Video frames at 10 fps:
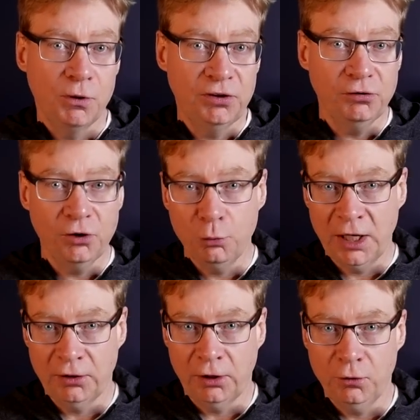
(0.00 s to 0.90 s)
We don't know
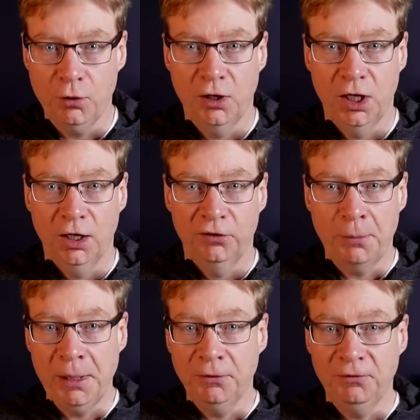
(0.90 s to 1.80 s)
when though.
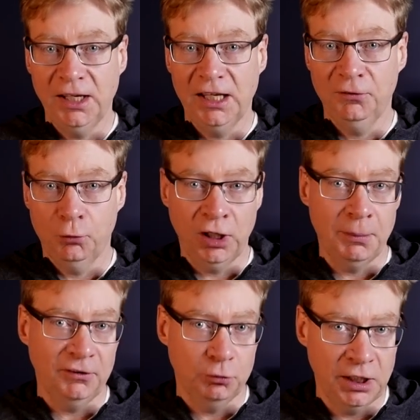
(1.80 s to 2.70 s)
Some people think he's talking
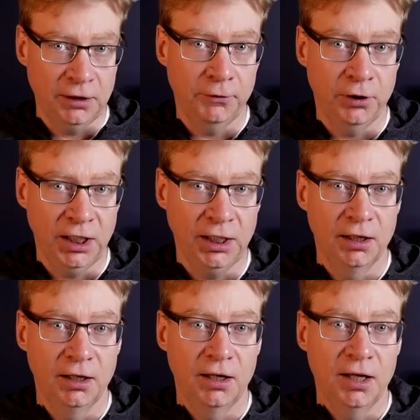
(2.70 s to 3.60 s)
about 2030.
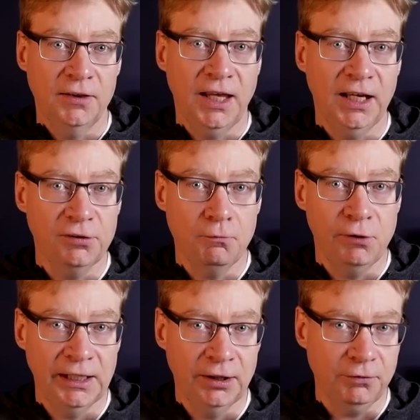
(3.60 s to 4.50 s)
There isn't
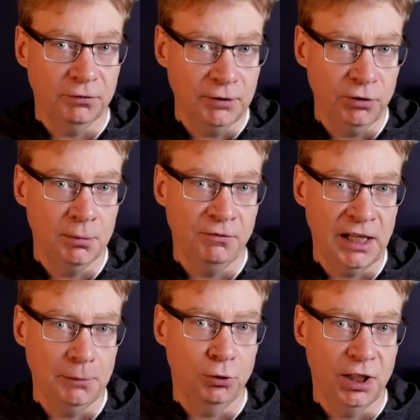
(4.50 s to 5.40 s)
really enough lithium
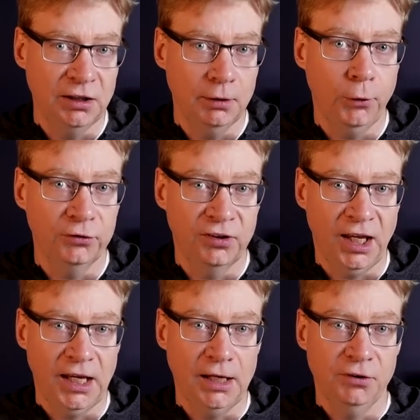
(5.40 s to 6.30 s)
available in the world
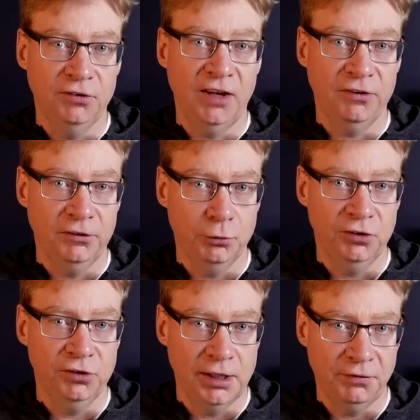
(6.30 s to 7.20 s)
today for Tesla to
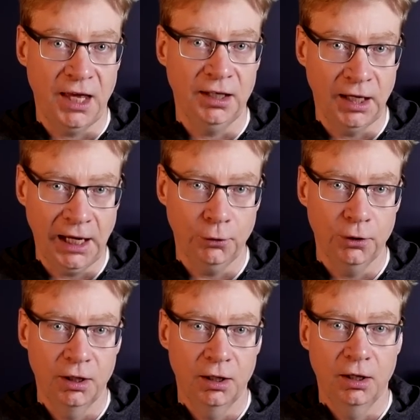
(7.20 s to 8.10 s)
achieve that now.
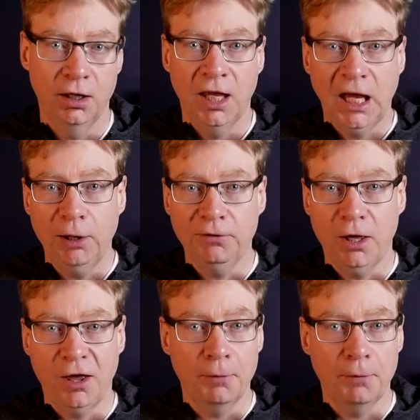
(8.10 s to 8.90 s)
However,